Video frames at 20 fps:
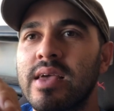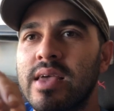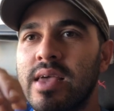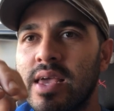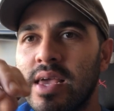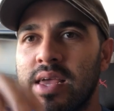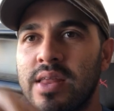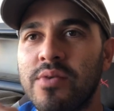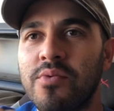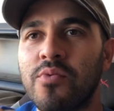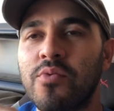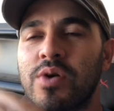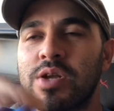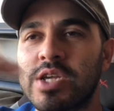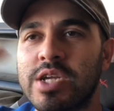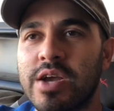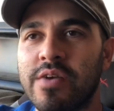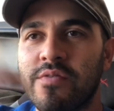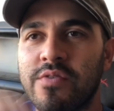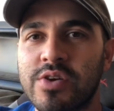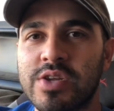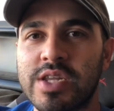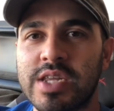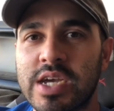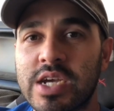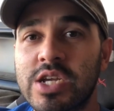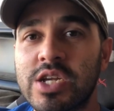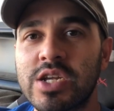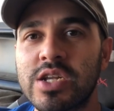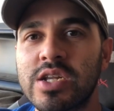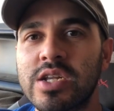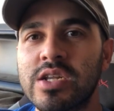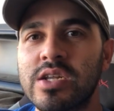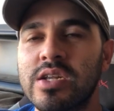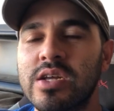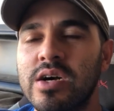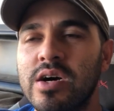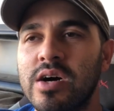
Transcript: in whichever section